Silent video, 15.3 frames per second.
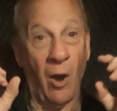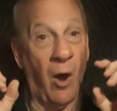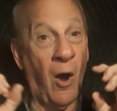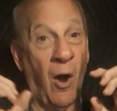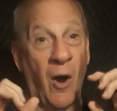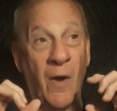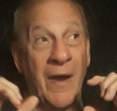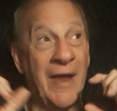
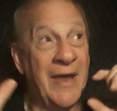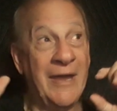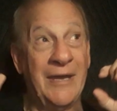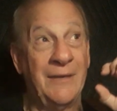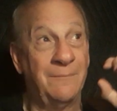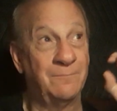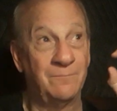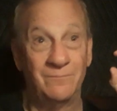are
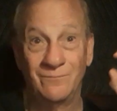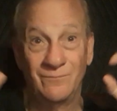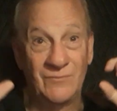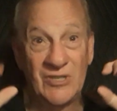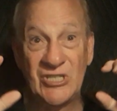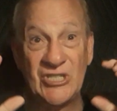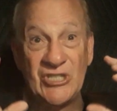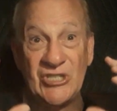a
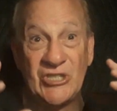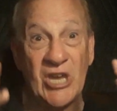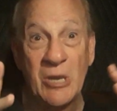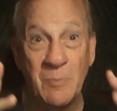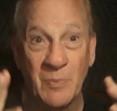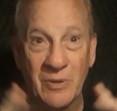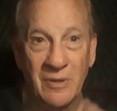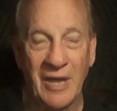
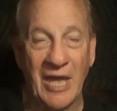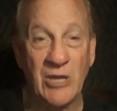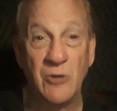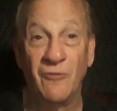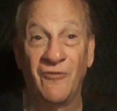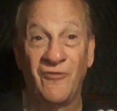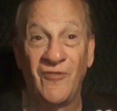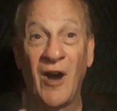sheep and you
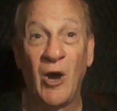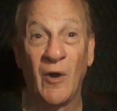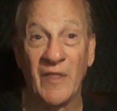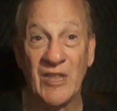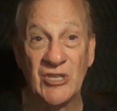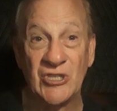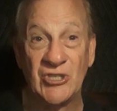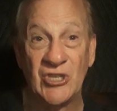follow
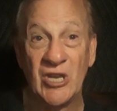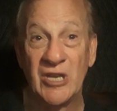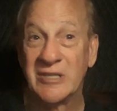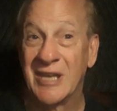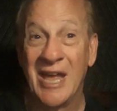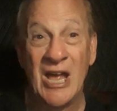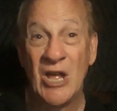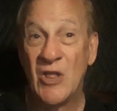that shit,
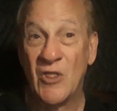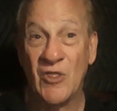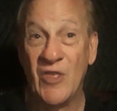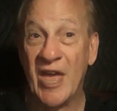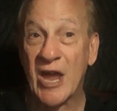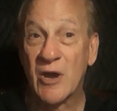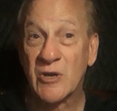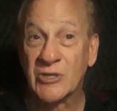
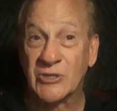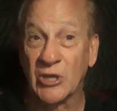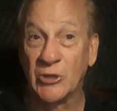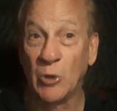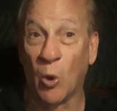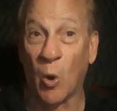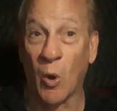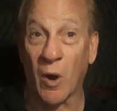there's the
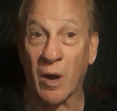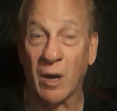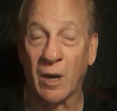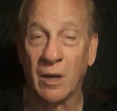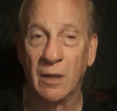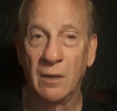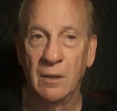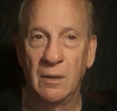door.
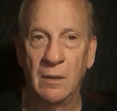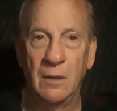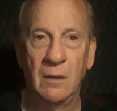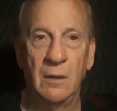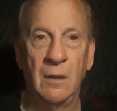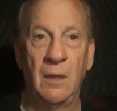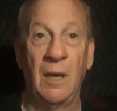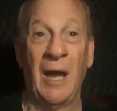
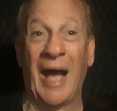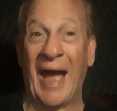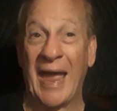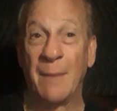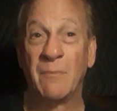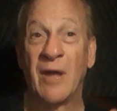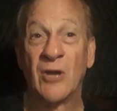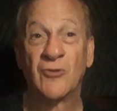I
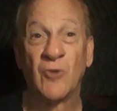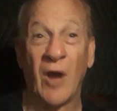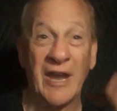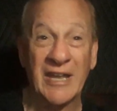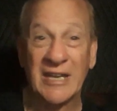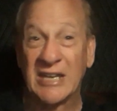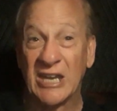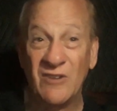am not
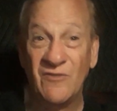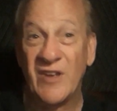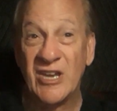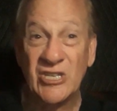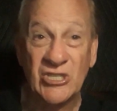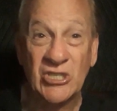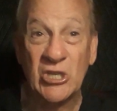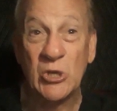trying to
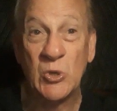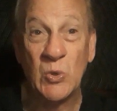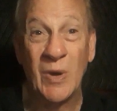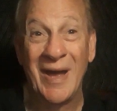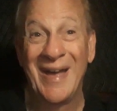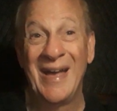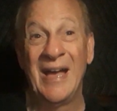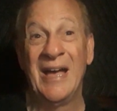convince you
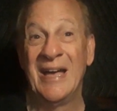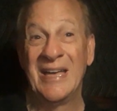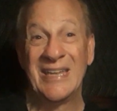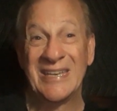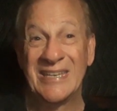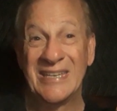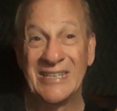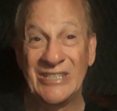
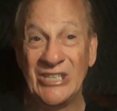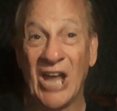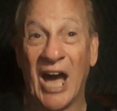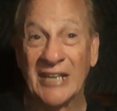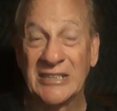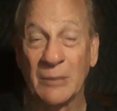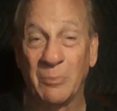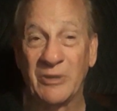
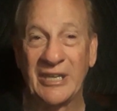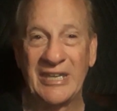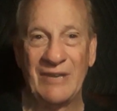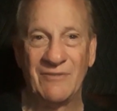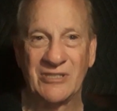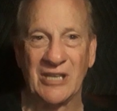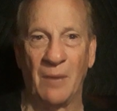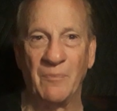not to
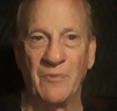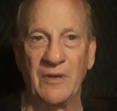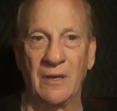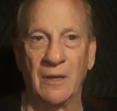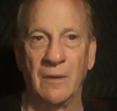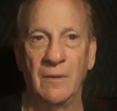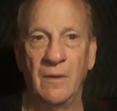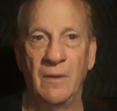believe
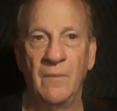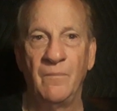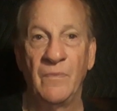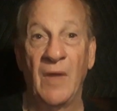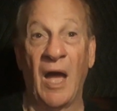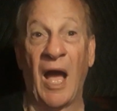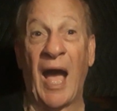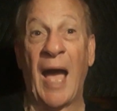something.
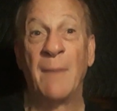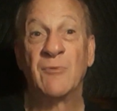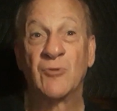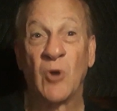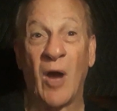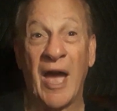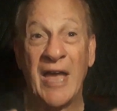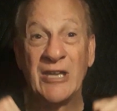I'm
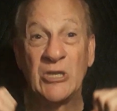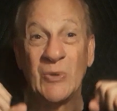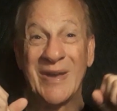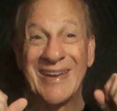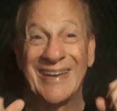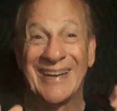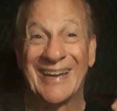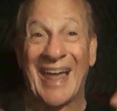trying to
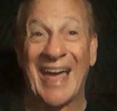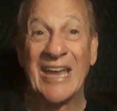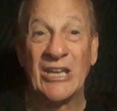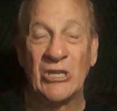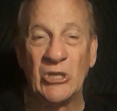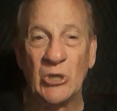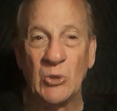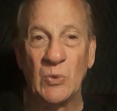enlighten
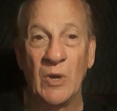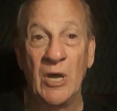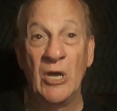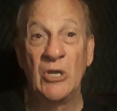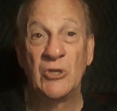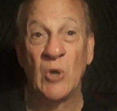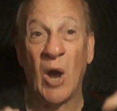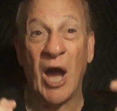you
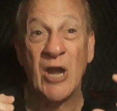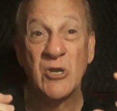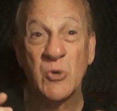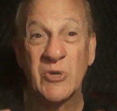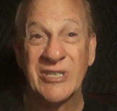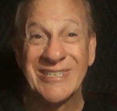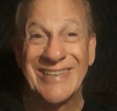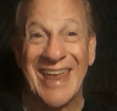to
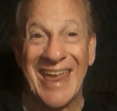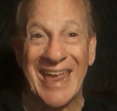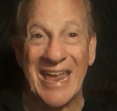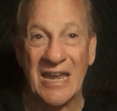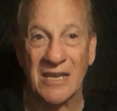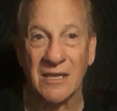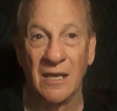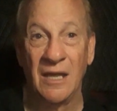
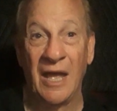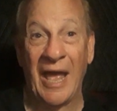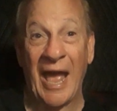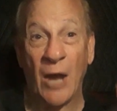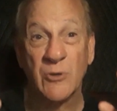understand how